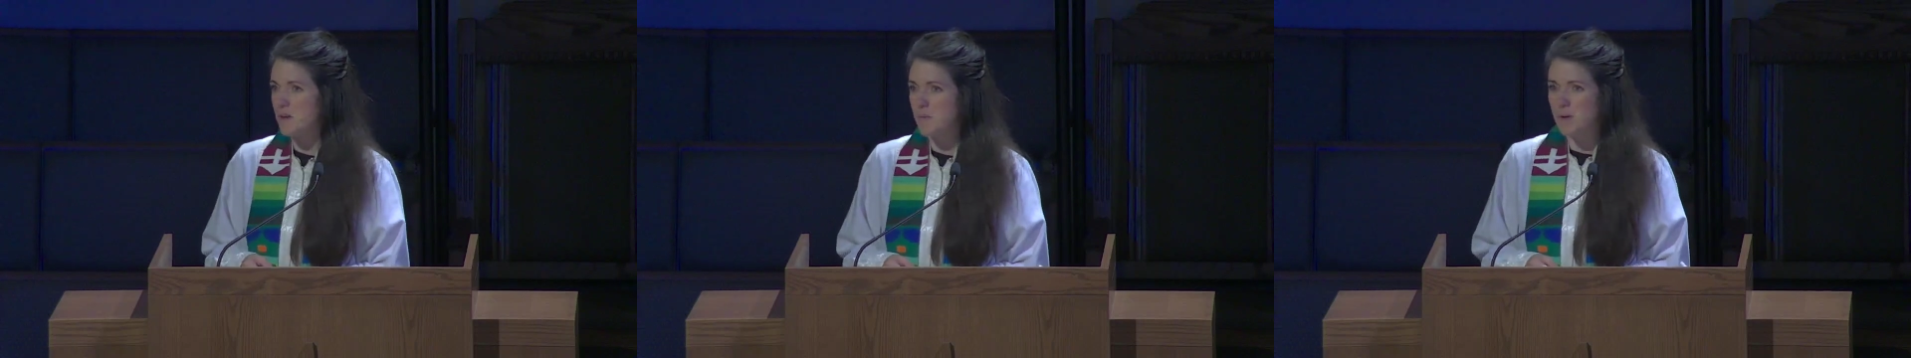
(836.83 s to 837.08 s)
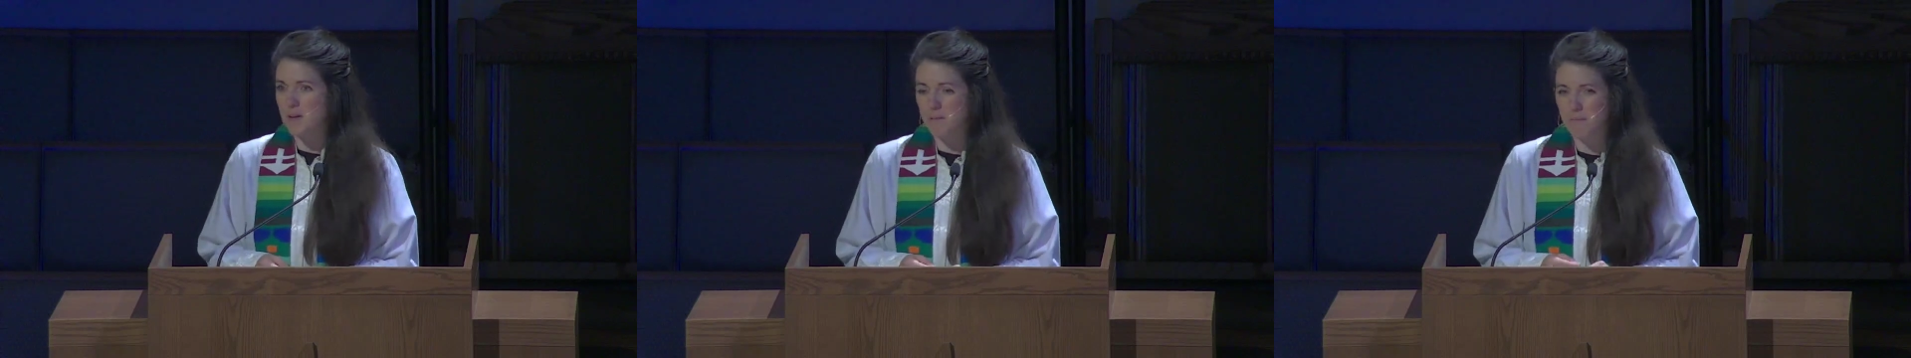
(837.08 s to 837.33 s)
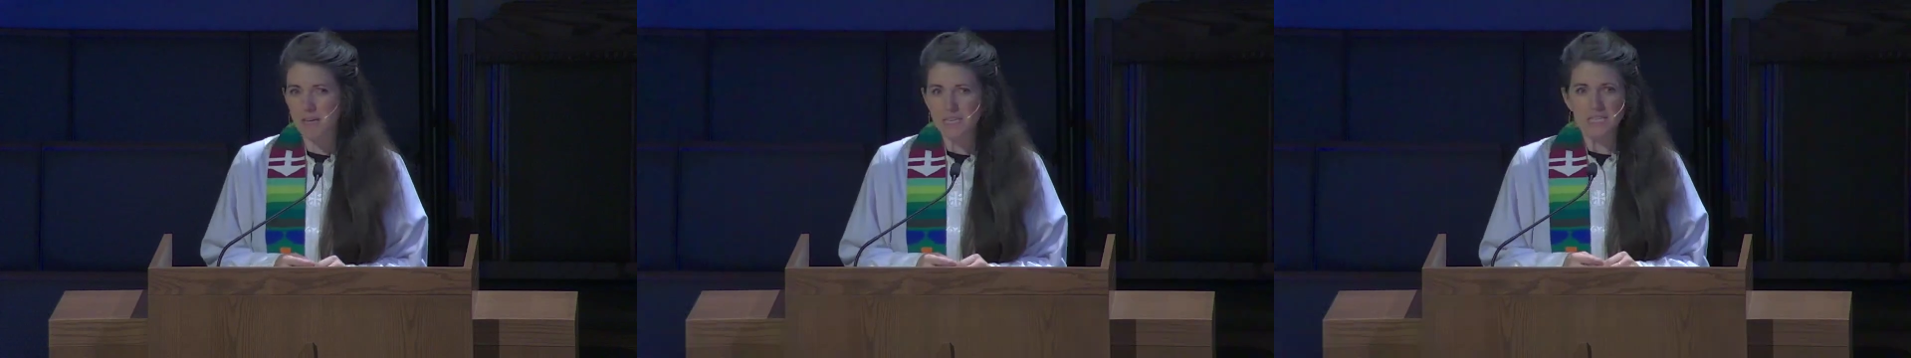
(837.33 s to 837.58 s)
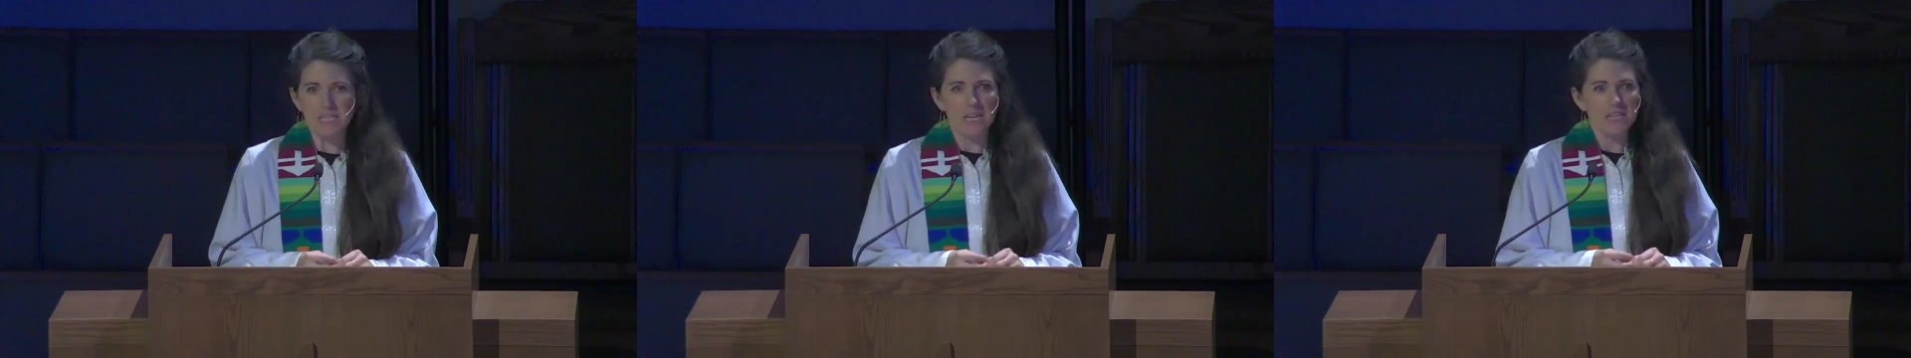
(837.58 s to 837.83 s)
and when it makes
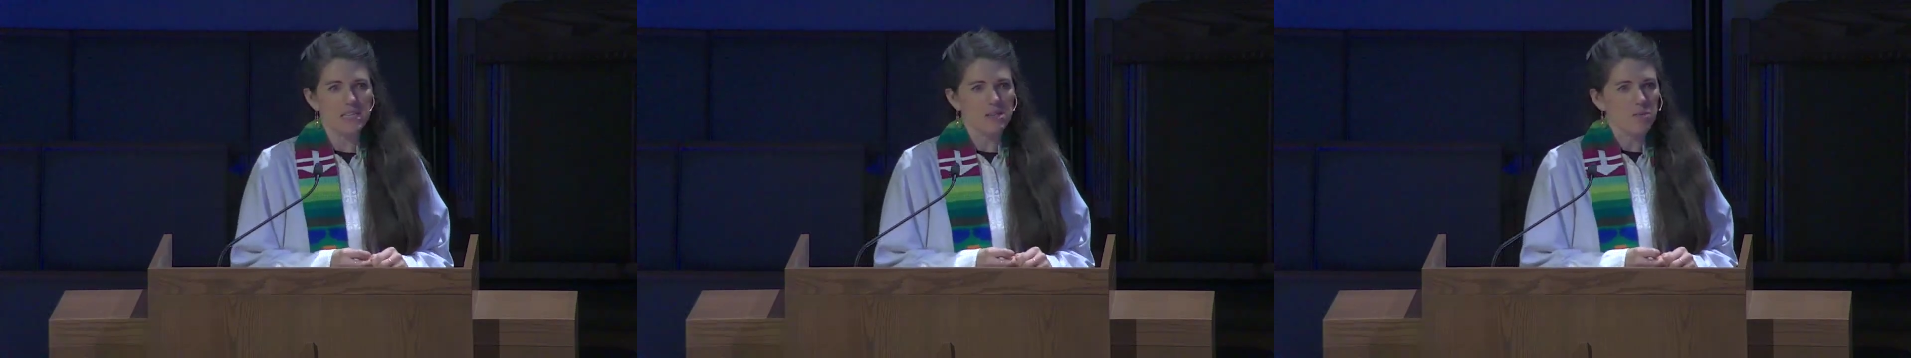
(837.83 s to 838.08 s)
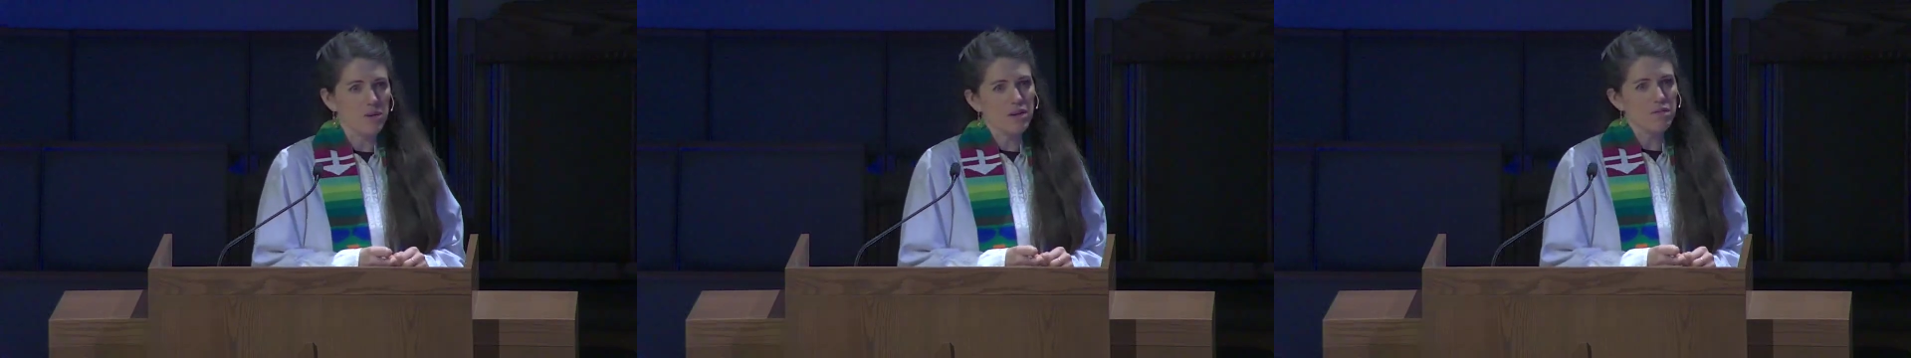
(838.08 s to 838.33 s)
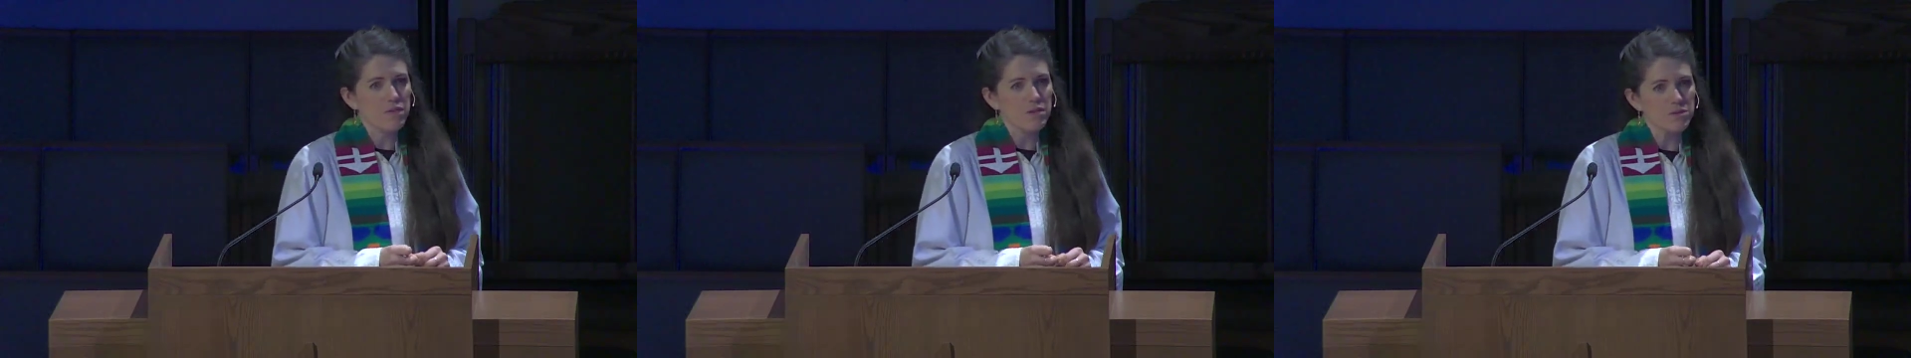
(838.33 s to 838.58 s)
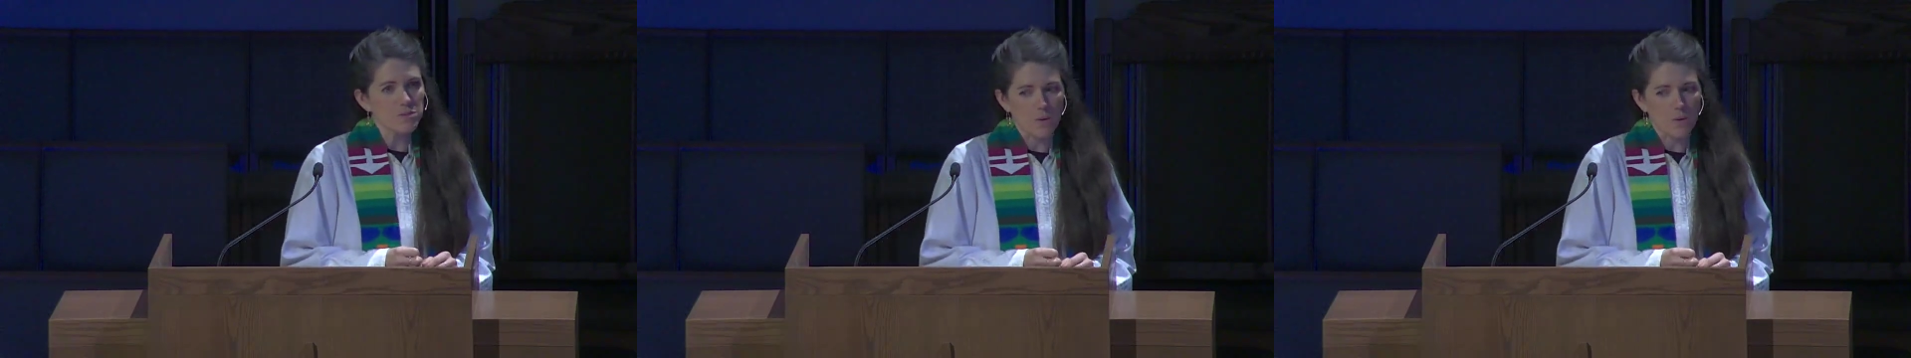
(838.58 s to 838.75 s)
sense and when it feels